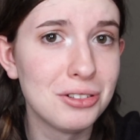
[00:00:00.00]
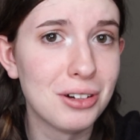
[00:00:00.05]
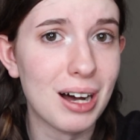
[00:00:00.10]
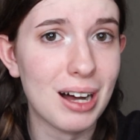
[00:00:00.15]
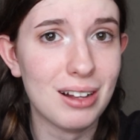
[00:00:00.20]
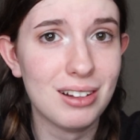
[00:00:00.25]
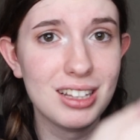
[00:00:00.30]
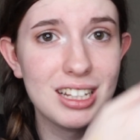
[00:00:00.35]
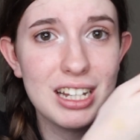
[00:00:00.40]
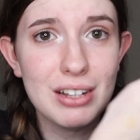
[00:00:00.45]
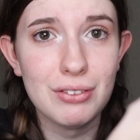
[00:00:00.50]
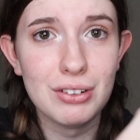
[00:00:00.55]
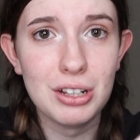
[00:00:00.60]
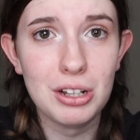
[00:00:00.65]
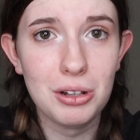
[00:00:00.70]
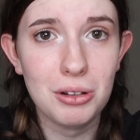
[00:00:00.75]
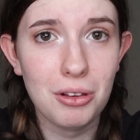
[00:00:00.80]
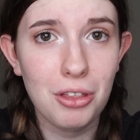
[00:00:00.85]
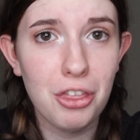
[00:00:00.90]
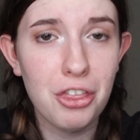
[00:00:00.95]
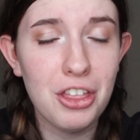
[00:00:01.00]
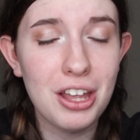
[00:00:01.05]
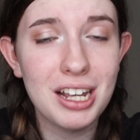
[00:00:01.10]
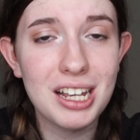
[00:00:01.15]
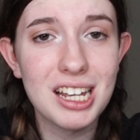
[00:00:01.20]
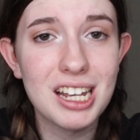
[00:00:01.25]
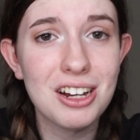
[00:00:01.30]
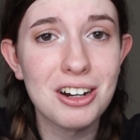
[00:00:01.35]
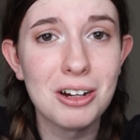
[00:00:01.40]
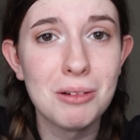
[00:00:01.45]
I'll leave a little
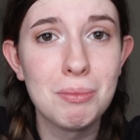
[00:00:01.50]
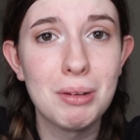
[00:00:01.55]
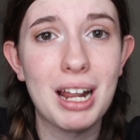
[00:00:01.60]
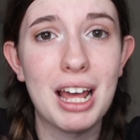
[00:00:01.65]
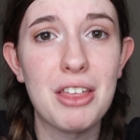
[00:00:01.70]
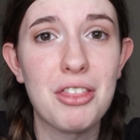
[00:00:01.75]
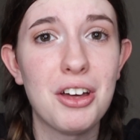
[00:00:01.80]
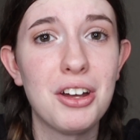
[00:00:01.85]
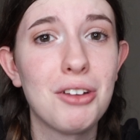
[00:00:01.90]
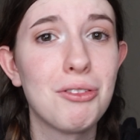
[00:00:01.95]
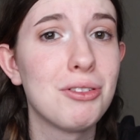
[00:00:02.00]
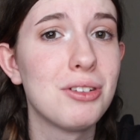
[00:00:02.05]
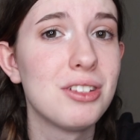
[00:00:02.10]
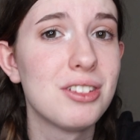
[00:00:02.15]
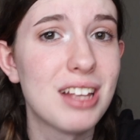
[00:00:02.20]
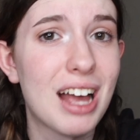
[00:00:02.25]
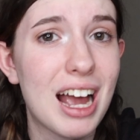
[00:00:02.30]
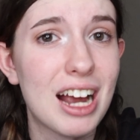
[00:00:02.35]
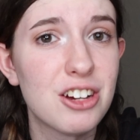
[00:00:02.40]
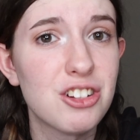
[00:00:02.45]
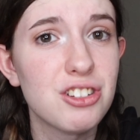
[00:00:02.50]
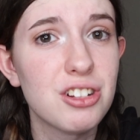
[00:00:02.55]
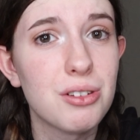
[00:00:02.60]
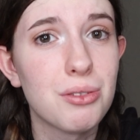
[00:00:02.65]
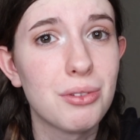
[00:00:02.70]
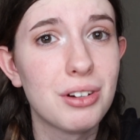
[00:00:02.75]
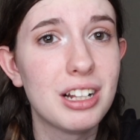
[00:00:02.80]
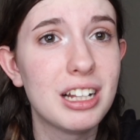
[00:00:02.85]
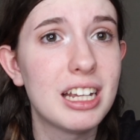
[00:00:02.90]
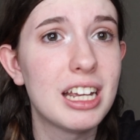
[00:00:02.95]
thing here, but I thought it was actually
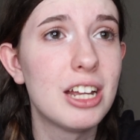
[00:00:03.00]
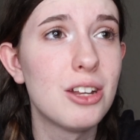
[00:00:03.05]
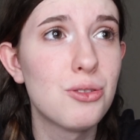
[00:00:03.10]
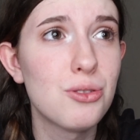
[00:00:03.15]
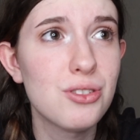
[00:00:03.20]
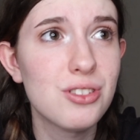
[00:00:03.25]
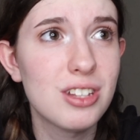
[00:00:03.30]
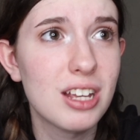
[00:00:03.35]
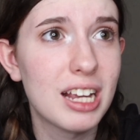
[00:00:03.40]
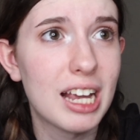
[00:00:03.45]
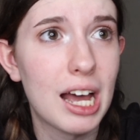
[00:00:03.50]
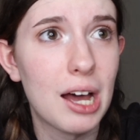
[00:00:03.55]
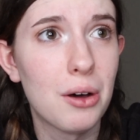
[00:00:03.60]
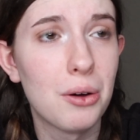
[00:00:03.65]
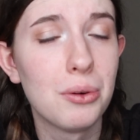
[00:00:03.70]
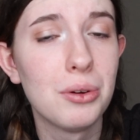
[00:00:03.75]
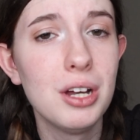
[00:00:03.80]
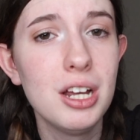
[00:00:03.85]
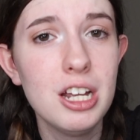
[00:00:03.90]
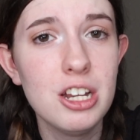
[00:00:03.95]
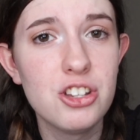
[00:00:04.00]
really interesting how